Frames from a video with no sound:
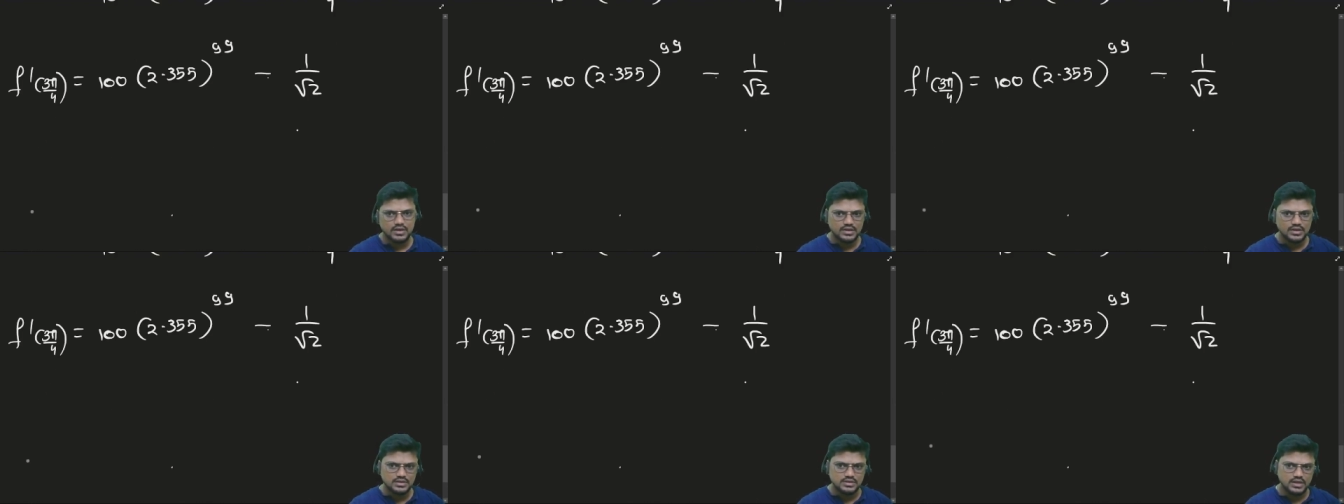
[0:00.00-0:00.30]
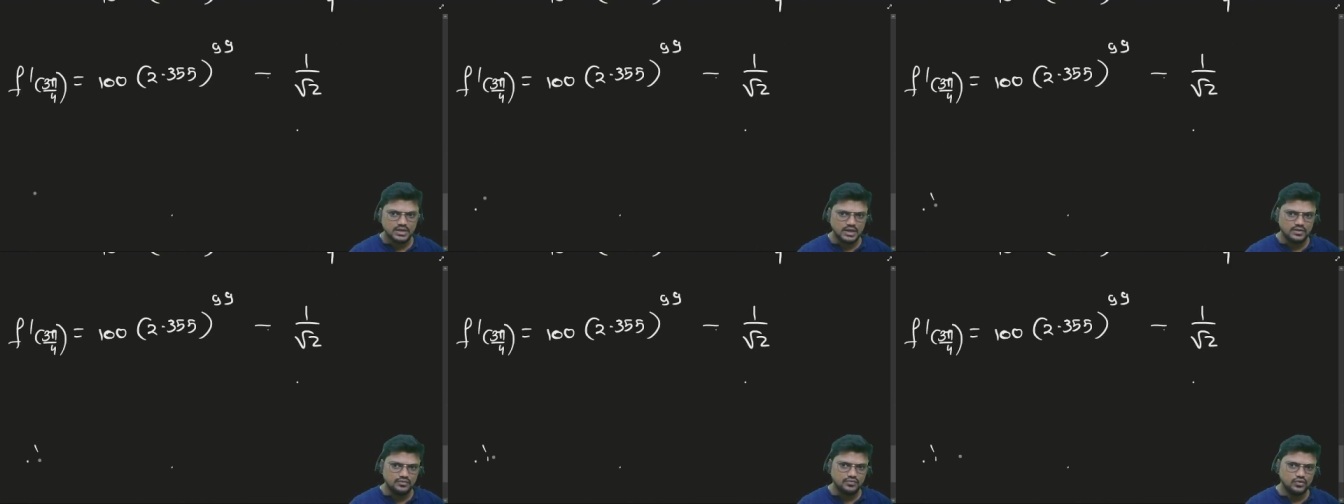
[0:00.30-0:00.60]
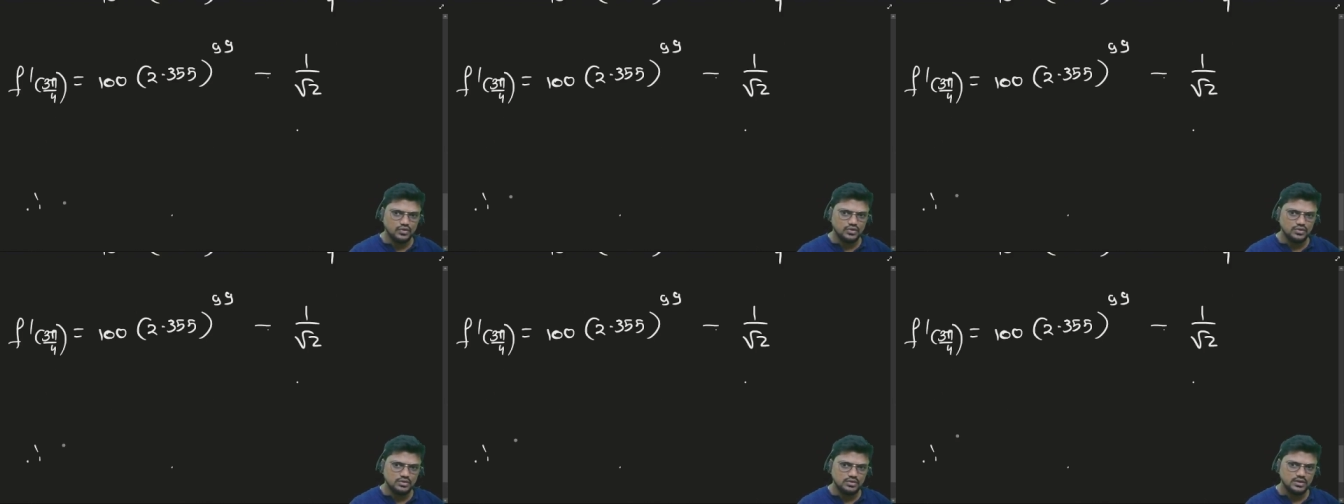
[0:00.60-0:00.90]

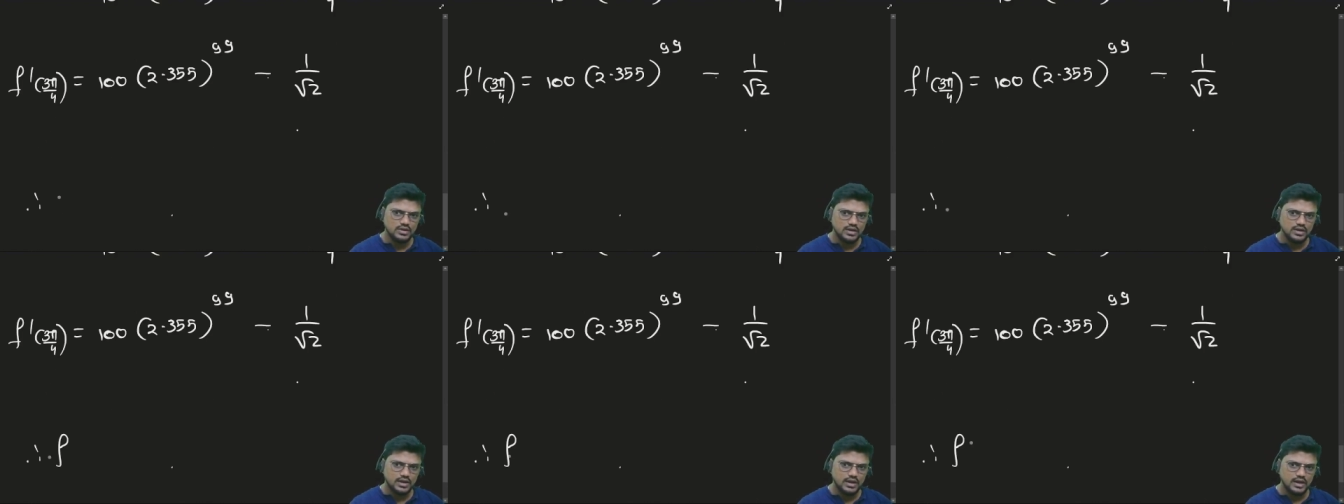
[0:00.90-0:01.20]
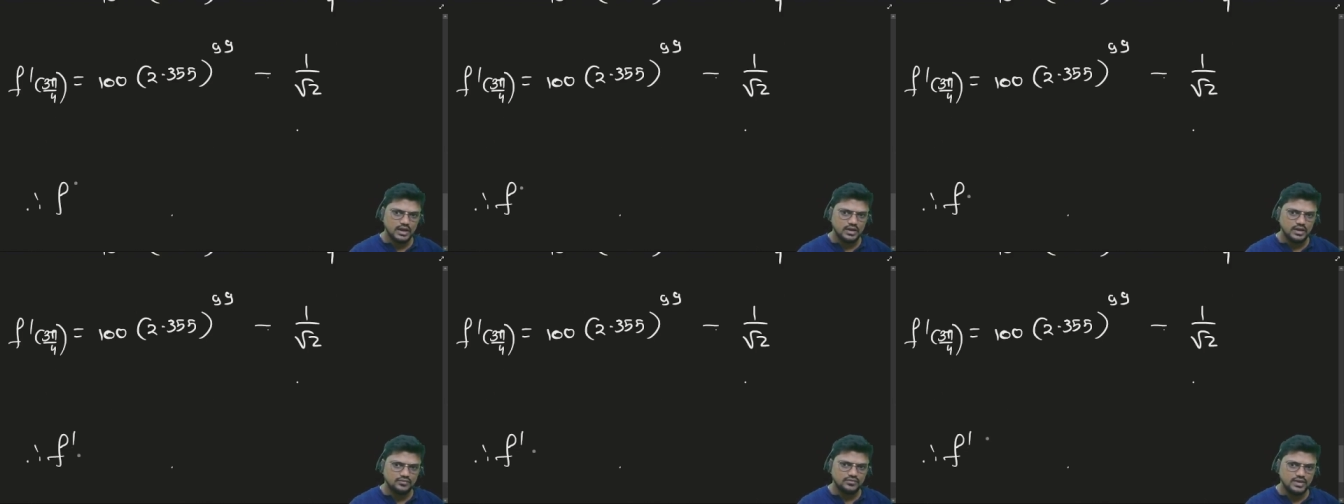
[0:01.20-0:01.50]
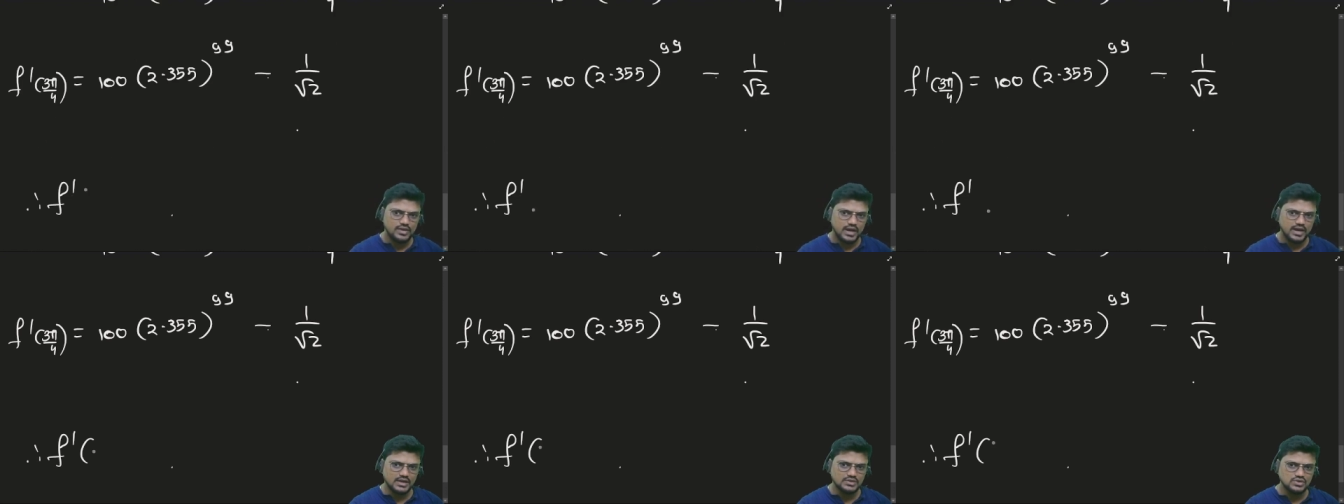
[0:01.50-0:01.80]
Therefore, f
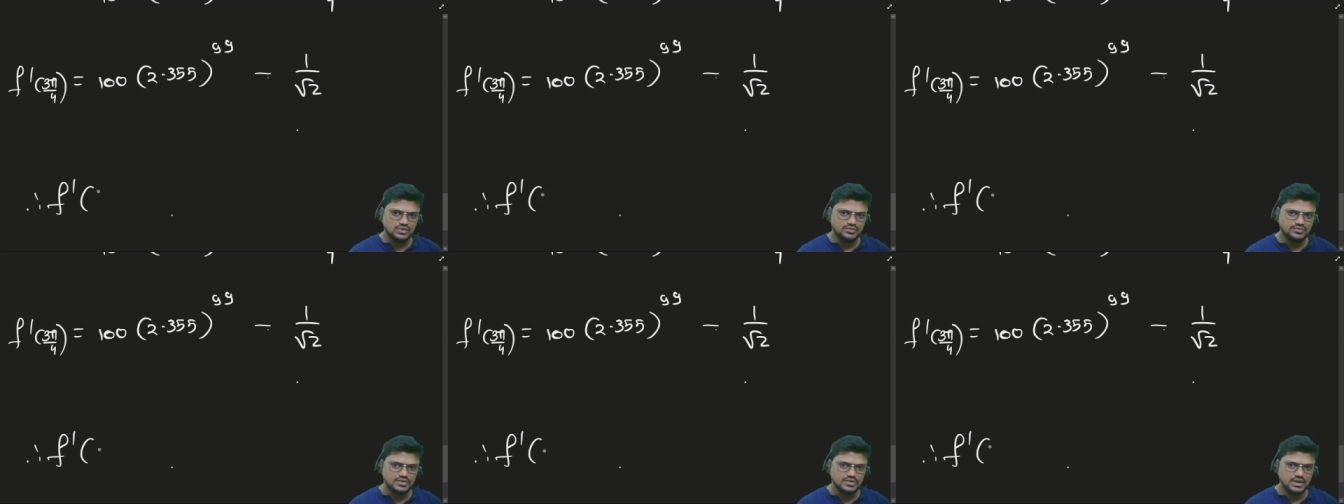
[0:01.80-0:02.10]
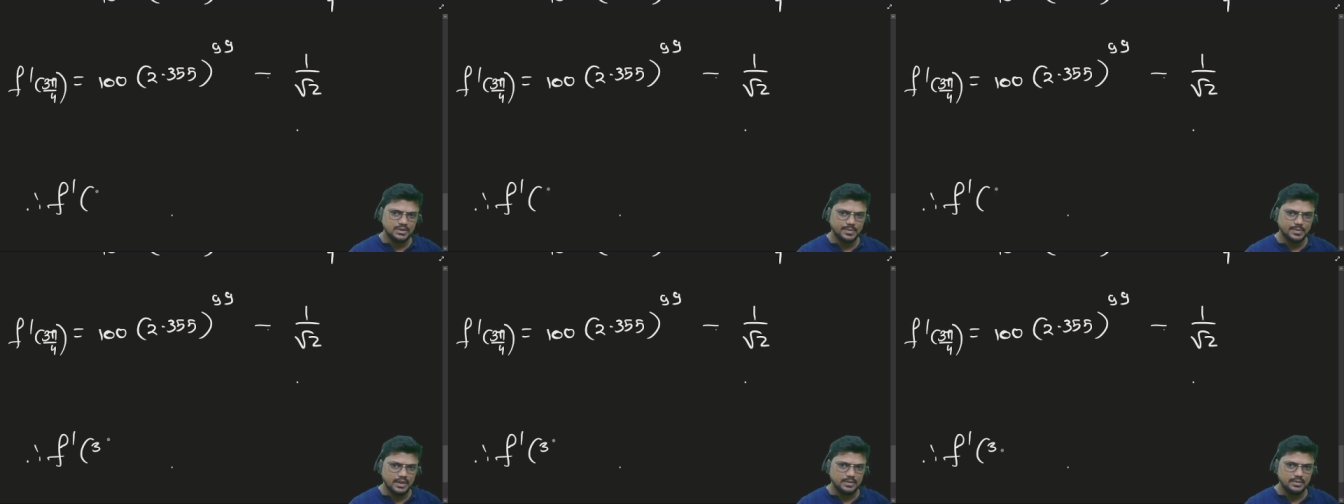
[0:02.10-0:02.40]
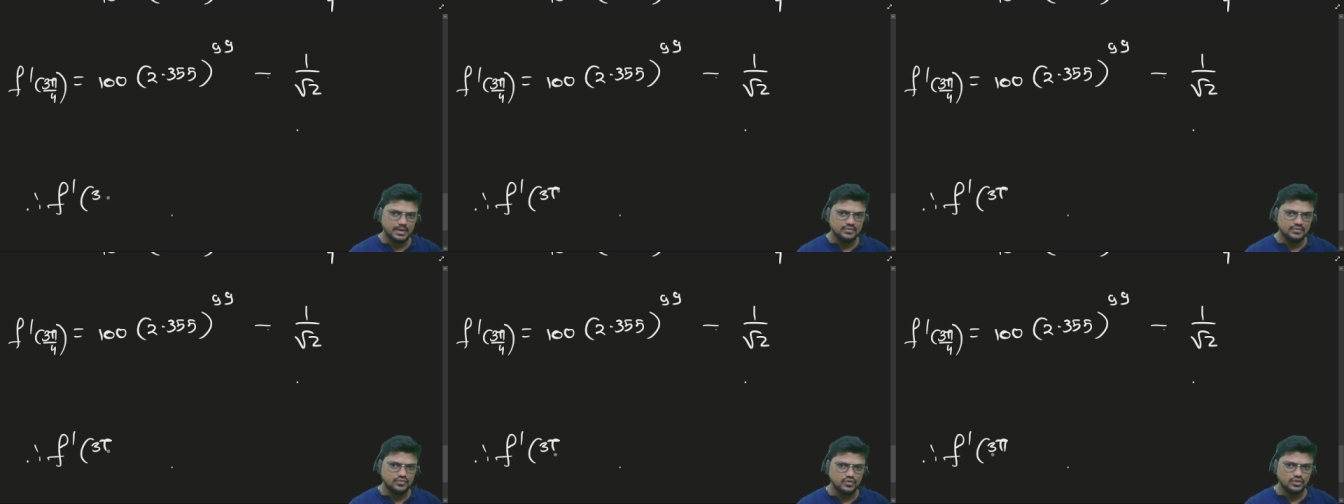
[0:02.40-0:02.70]
dash of 3 pi
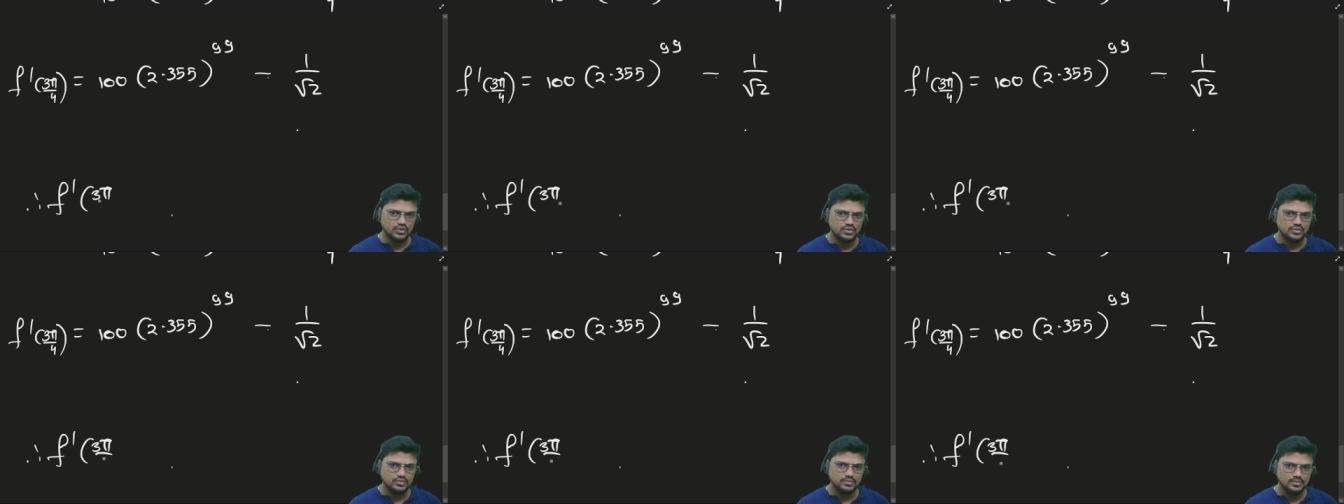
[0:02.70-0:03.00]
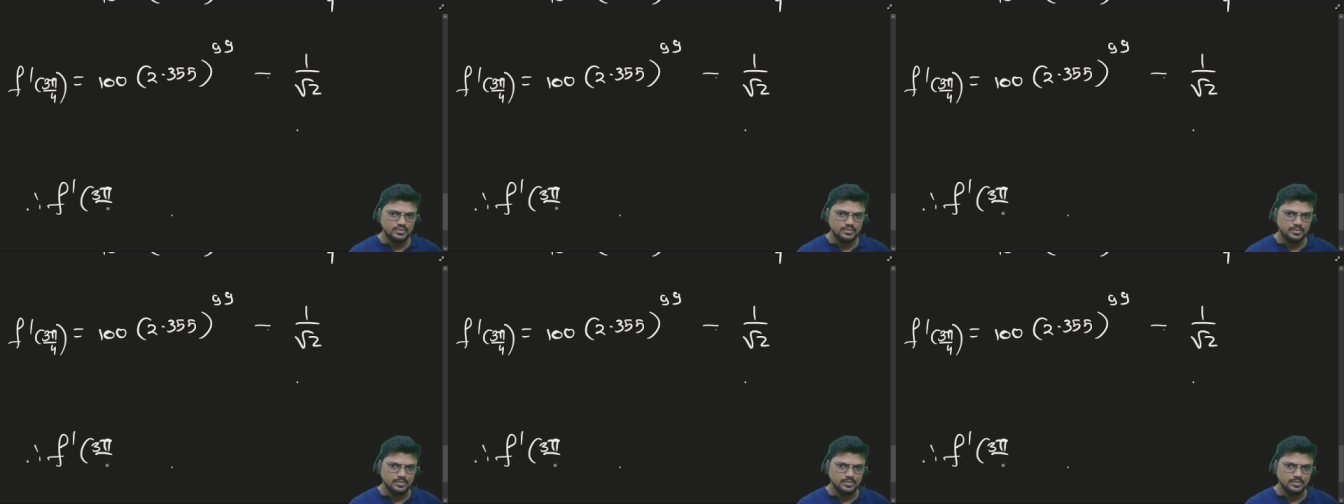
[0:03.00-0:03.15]
by 4,